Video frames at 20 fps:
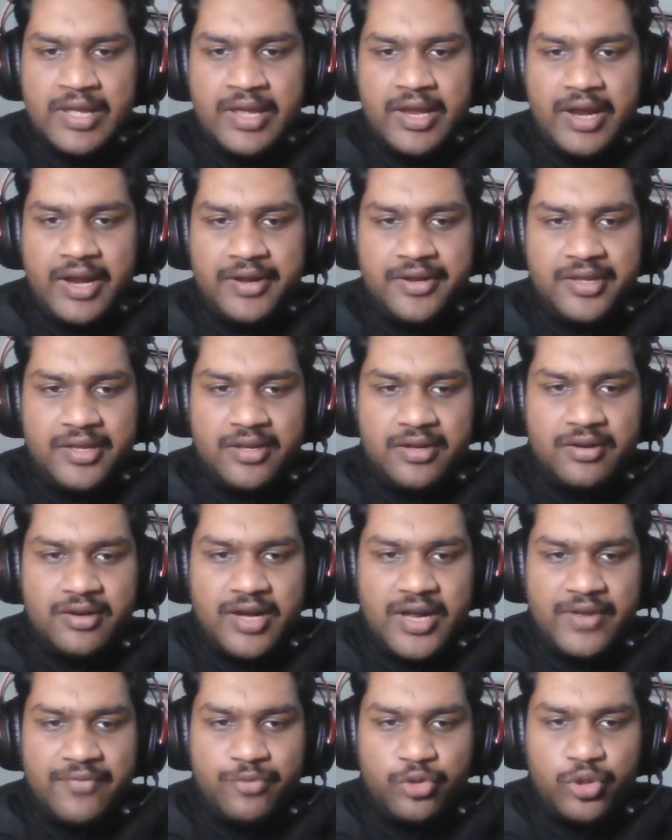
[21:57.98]
and here
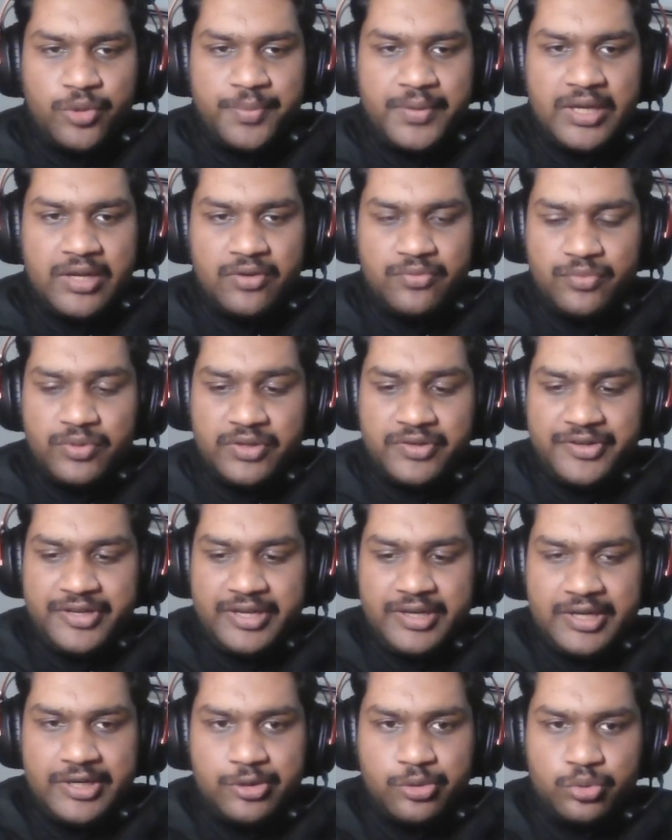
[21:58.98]
I won't be
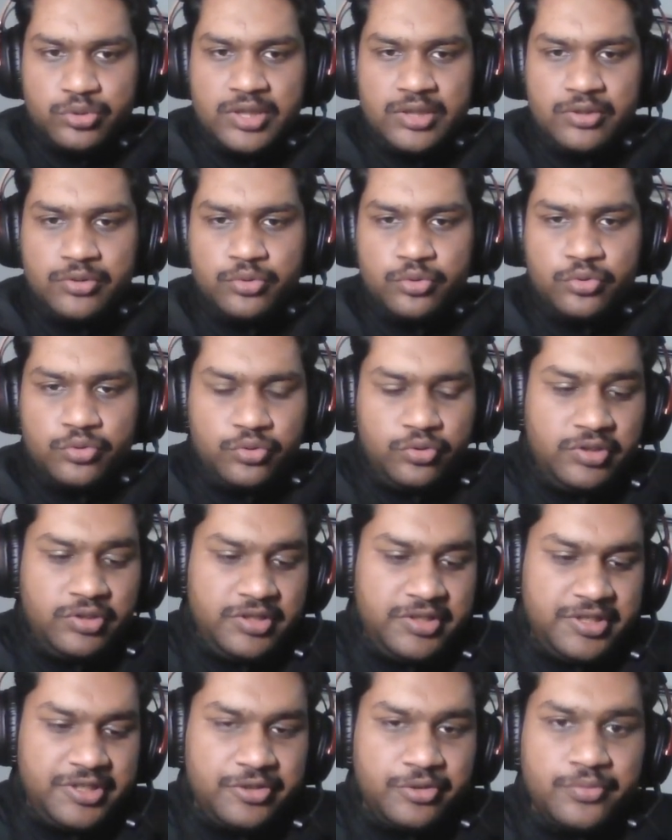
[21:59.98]
converting it to the own
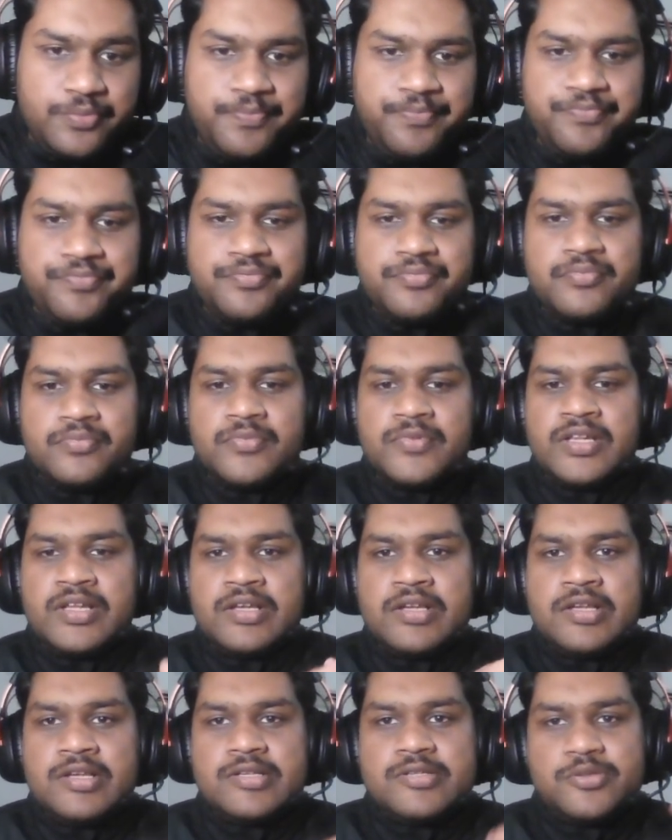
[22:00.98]
editor.
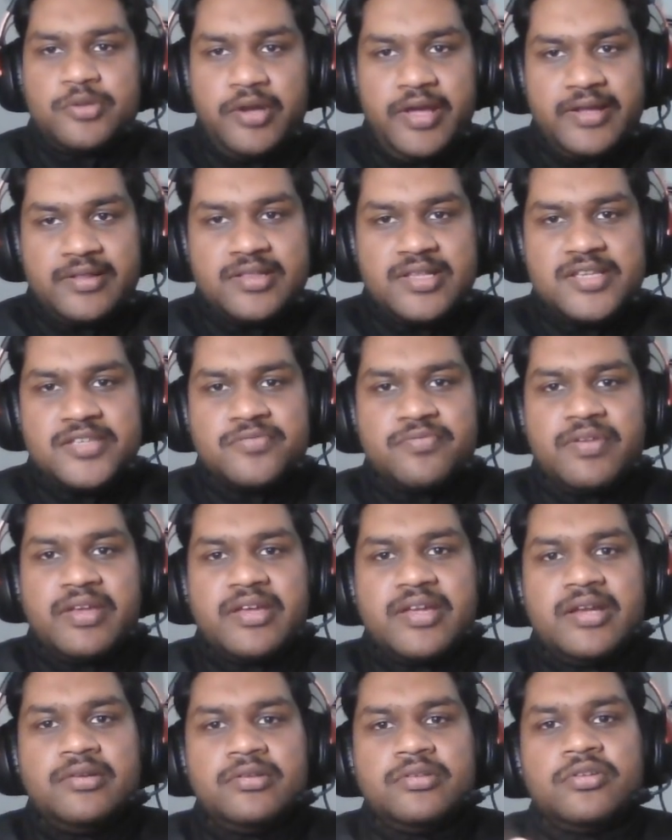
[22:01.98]
So like this we
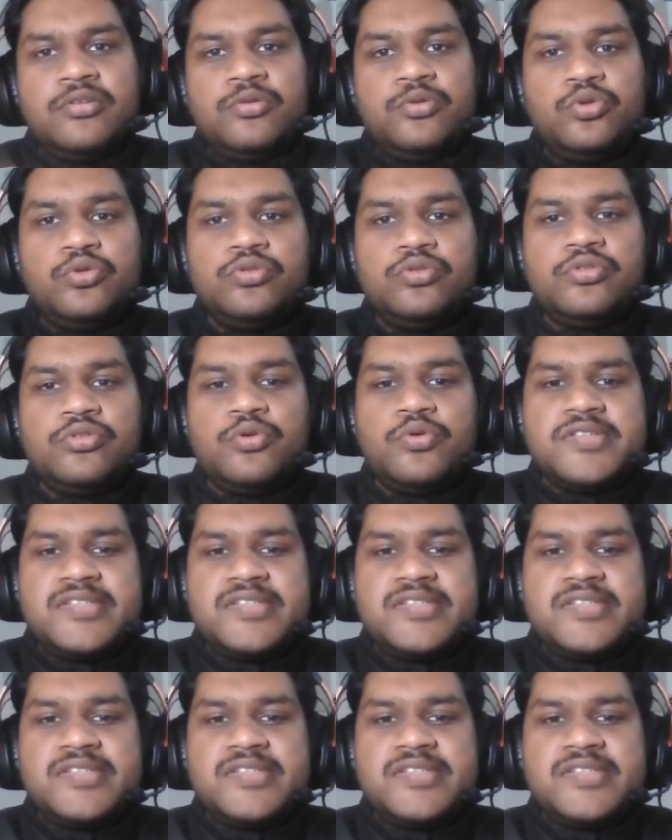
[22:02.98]
can do those